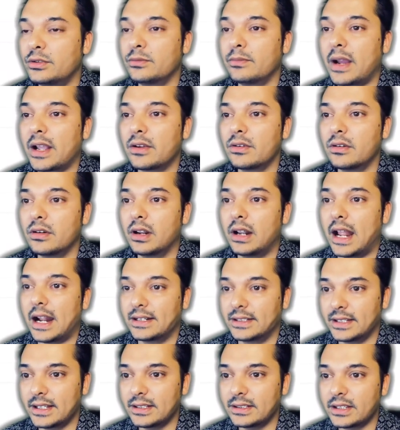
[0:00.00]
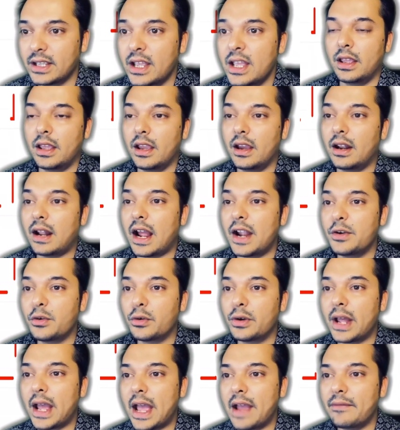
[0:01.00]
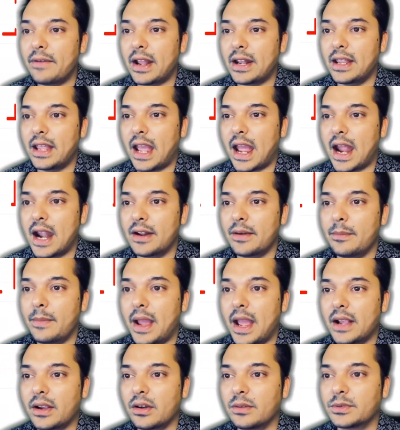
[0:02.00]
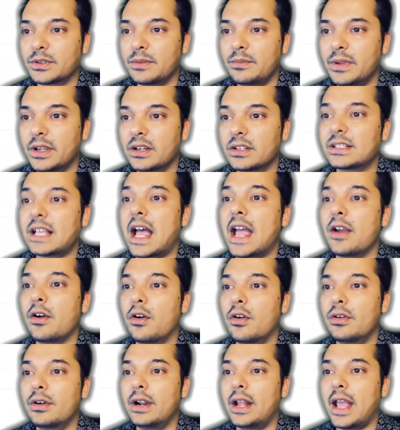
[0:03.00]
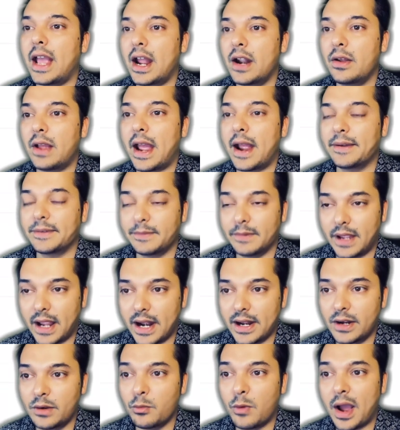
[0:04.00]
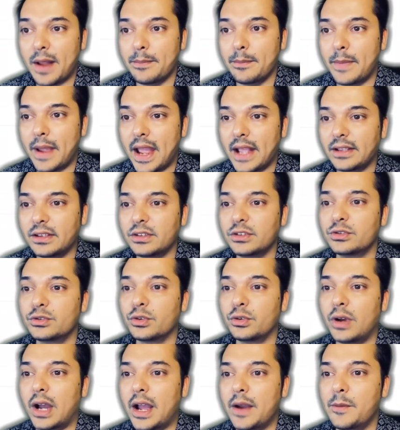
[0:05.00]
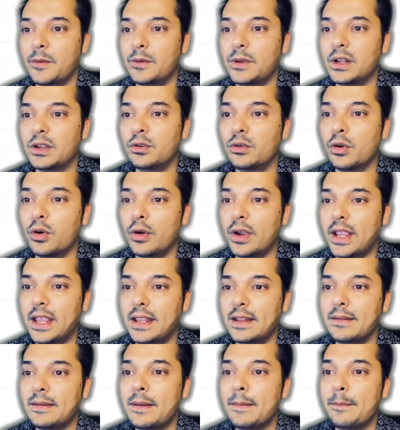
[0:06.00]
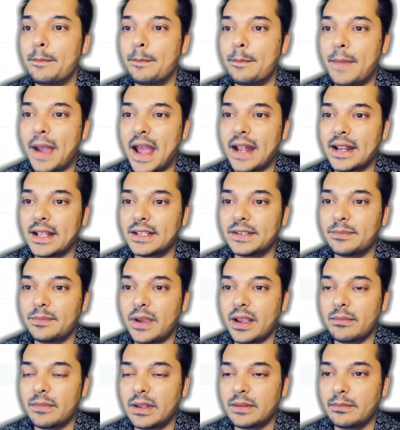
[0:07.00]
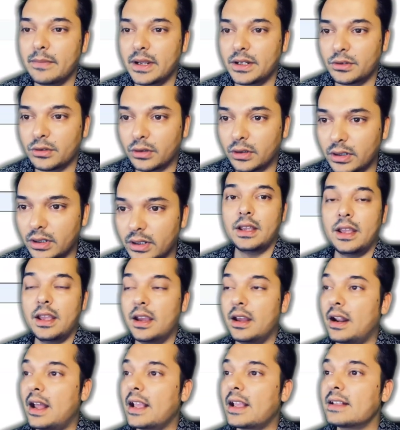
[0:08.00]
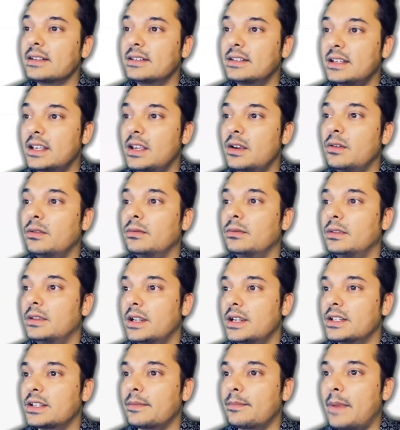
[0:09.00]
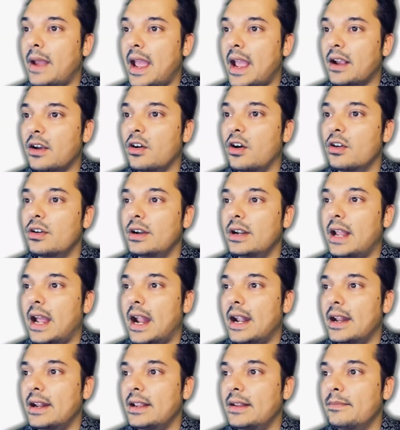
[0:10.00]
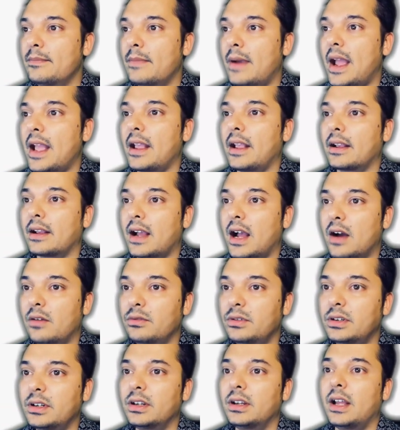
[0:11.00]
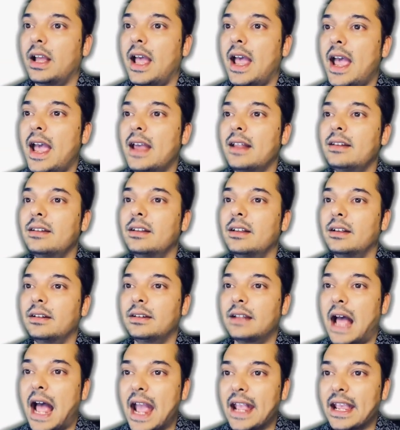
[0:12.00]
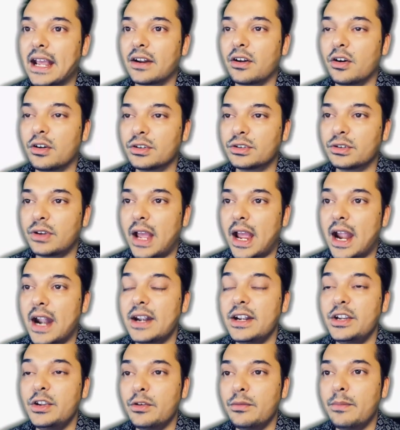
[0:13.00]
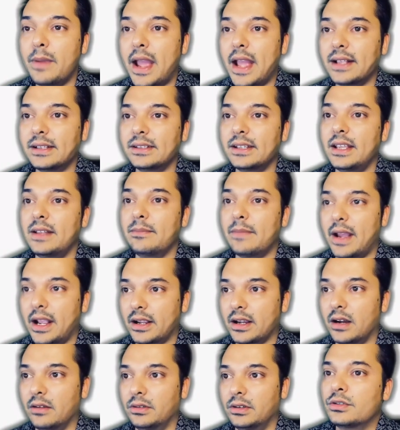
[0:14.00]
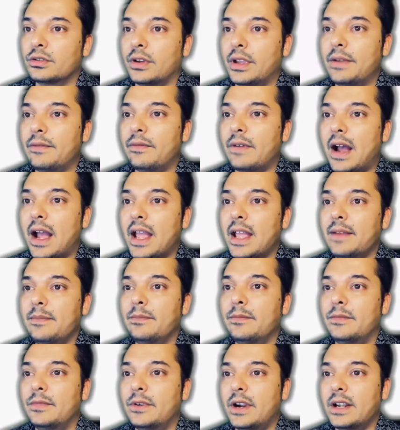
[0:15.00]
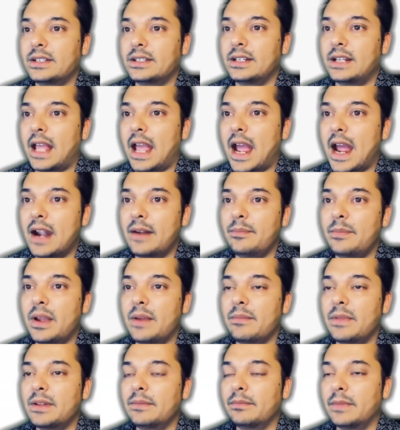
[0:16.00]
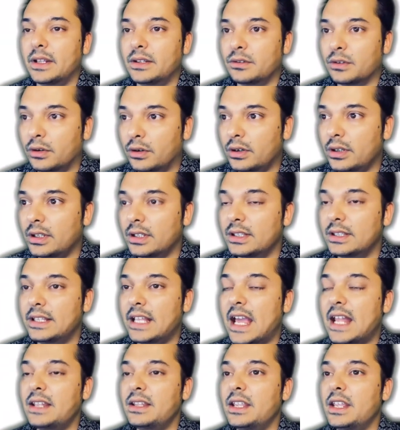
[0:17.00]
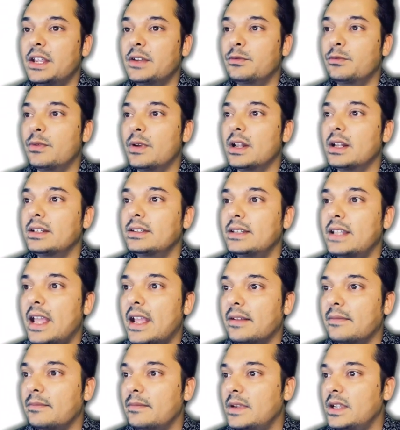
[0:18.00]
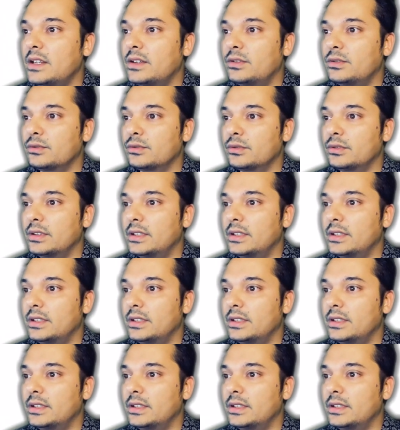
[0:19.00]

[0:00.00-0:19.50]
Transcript: to my Google AdSense. Here I don't have any add a bank option because I already had added one bank. So I will go in manage payment method. Here I can see there is a bank already added in my account and I can also add new banks in my account. So if I press in add payment method, then it will take me to